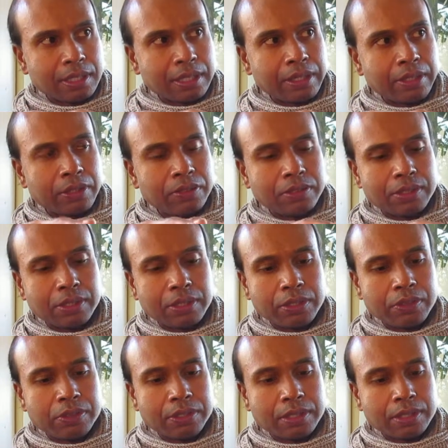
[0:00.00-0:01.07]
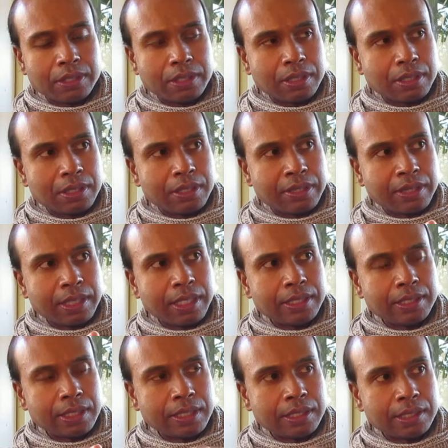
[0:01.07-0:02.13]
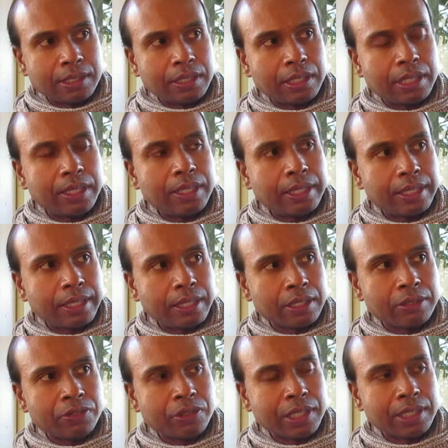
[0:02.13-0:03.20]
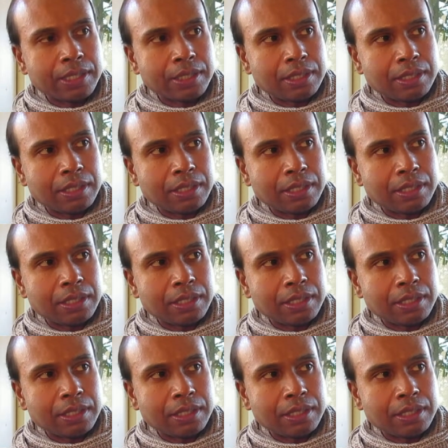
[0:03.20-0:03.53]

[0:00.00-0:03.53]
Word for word: And those, those things that are still in there create